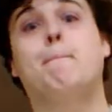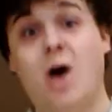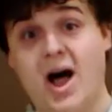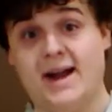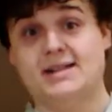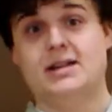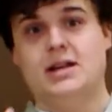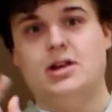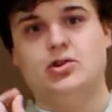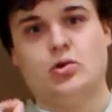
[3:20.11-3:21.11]
But
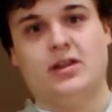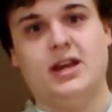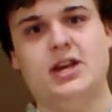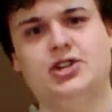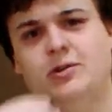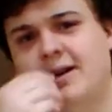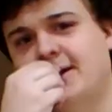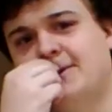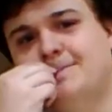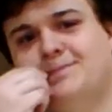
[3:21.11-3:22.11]
sort of the issue
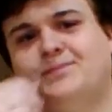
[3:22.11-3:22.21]
is,